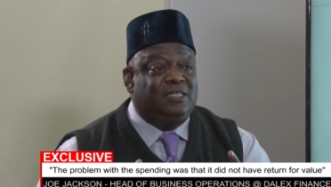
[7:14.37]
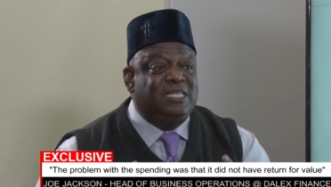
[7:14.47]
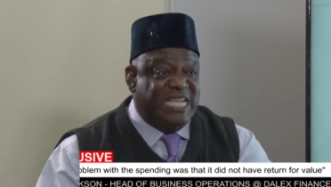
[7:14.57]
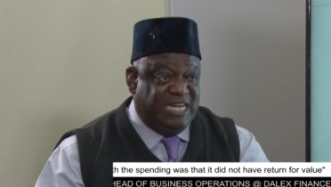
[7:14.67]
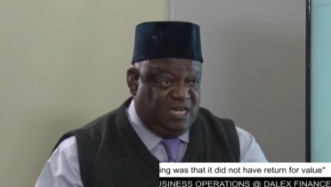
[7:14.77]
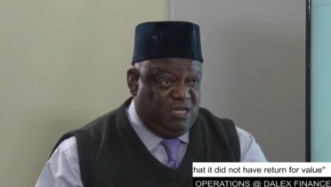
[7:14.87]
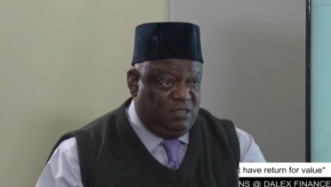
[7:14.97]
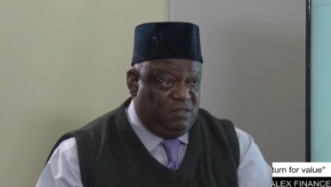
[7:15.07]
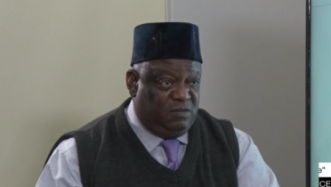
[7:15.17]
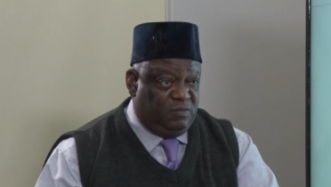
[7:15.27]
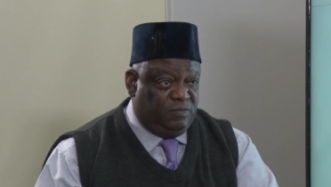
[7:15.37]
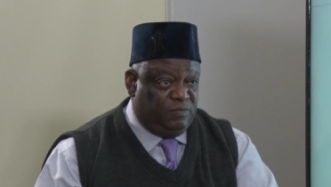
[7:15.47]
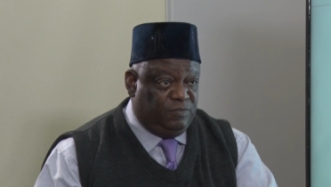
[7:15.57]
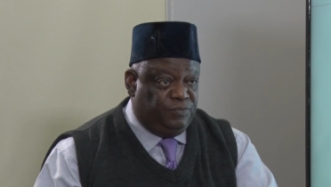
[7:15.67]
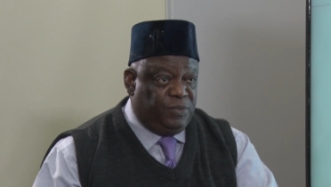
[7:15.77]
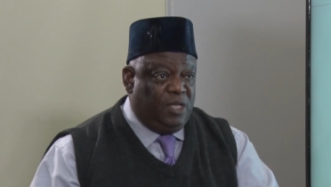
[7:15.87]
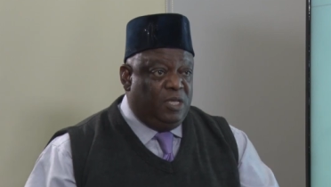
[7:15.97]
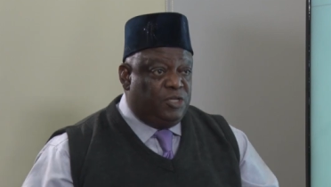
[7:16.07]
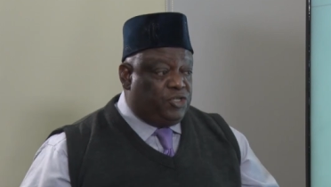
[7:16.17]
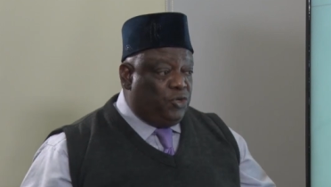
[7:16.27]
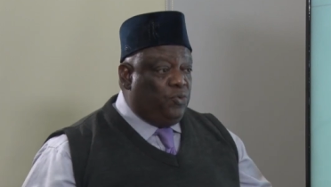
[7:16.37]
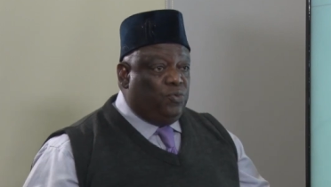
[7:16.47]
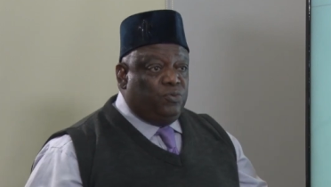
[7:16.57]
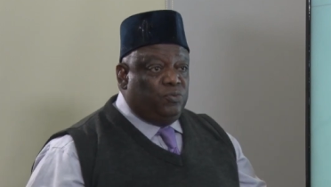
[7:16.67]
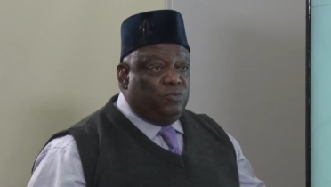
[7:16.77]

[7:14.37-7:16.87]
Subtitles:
need. So